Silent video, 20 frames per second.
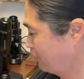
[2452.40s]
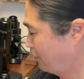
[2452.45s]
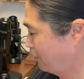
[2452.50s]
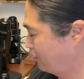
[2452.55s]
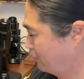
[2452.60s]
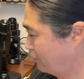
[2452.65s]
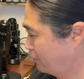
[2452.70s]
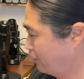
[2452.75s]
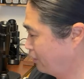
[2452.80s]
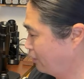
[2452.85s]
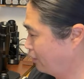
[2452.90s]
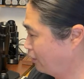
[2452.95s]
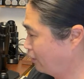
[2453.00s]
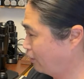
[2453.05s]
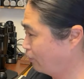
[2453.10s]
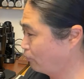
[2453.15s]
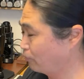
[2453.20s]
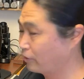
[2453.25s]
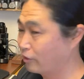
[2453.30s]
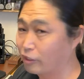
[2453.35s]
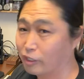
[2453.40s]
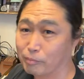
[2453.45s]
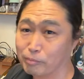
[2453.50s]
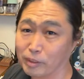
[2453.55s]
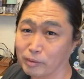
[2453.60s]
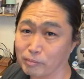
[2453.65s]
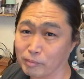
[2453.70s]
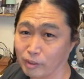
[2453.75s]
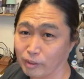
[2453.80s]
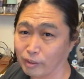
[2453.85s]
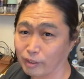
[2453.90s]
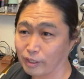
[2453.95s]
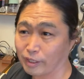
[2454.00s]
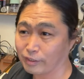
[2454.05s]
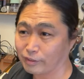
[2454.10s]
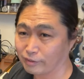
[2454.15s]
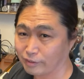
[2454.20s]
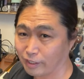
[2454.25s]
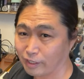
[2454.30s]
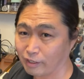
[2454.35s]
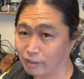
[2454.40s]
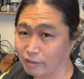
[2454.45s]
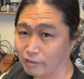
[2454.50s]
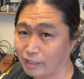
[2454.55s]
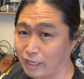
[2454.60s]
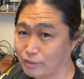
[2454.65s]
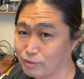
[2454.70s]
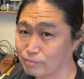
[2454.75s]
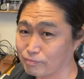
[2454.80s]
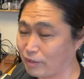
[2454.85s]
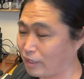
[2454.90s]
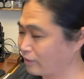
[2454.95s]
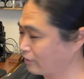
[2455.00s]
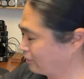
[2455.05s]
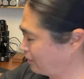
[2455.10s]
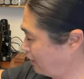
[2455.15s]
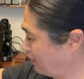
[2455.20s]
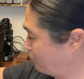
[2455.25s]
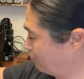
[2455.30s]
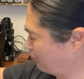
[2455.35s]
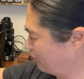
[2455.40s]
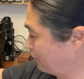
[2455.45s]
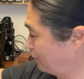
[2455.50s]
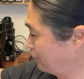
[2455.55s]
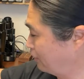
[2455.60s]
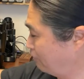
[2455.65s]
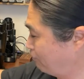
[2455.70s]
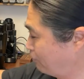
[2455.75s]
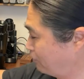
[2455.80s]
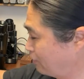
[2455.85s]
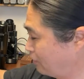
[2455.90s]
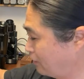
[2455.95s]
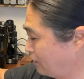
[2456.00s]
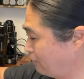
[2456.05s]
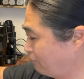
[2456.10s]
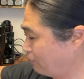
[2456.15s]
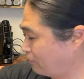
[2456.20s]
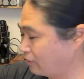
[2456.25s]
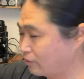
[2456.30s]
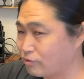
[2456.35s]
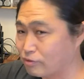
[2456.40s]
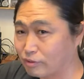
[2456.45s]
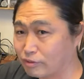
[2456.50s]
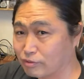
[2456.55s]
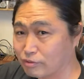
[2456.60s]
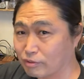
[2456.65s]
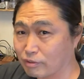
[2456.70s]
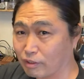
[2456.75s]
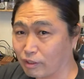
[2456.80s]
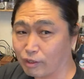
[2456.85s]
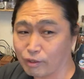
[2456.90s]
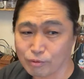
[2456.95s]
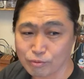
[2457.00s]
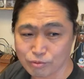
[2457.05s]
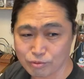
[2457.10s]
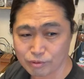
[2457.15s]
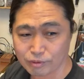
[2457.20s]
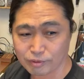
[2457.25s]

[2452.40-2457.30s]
And uh, uh we're gonna be, and then uh, let's find out, okay? If, it, if this thing is close,